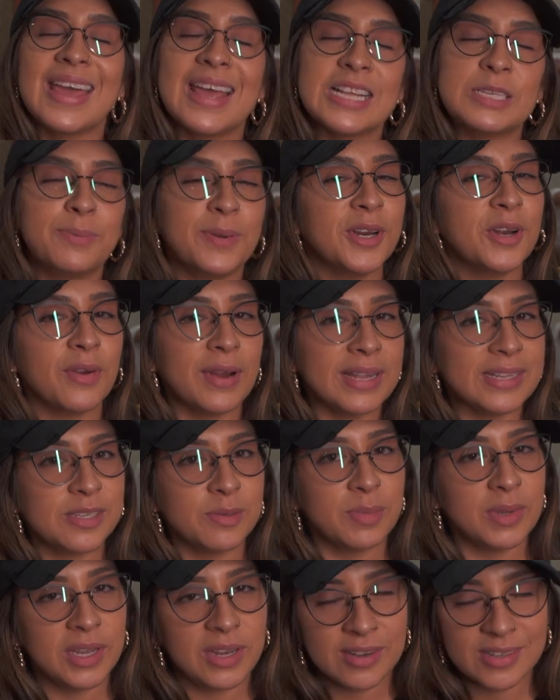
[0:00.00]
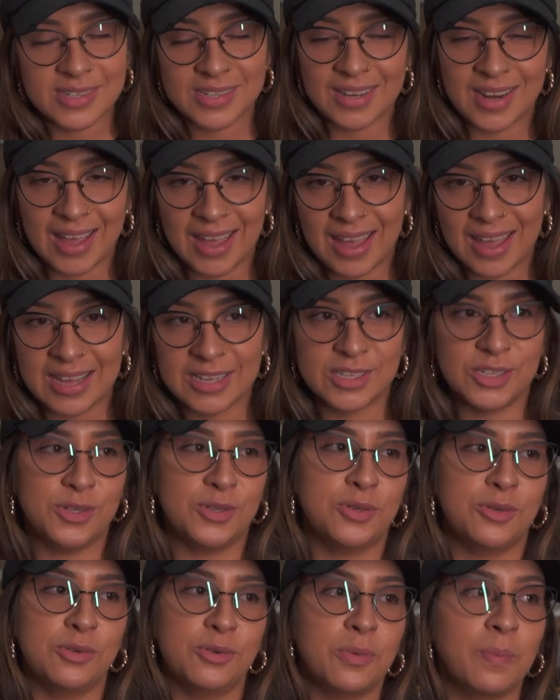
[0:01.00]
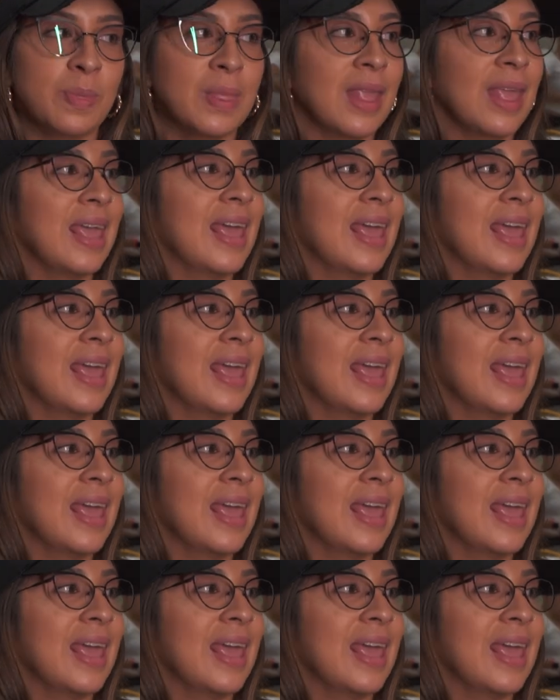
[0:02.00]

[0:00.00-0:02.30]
It's been great to be here today to